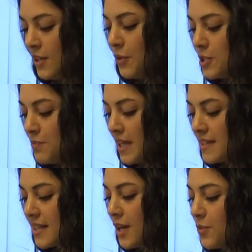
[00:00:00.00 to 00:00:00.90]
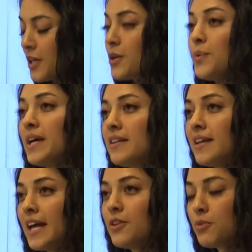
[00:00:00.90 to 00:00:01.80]
which means I work with
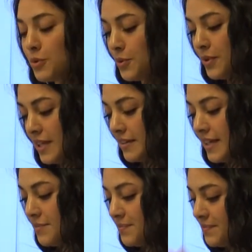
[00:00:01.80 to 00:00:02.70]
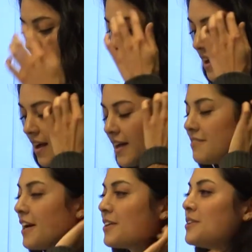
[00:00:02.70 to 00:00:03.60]
and through theory. I
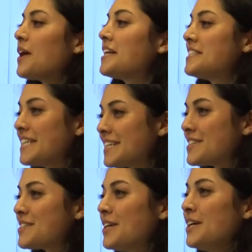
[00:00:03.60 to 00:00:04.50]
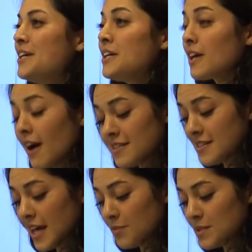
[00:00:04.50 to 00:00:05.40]
value ideas,
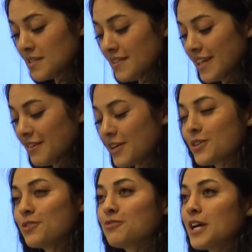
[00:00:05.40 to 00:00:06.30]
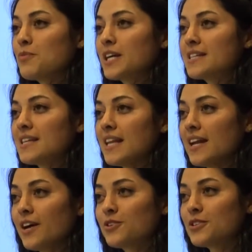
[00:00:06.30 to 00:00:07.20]
concepts, theoretical frameworks, and then
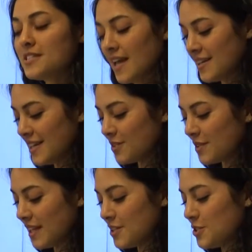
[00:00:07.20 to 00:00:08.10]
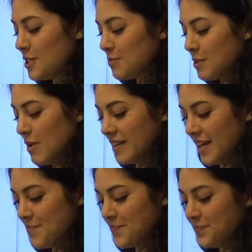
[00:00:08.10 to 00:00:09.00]
understanding the relationships among
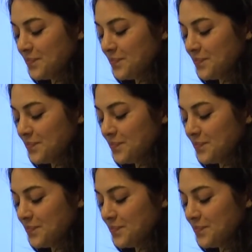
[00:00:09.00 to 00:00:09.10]
them.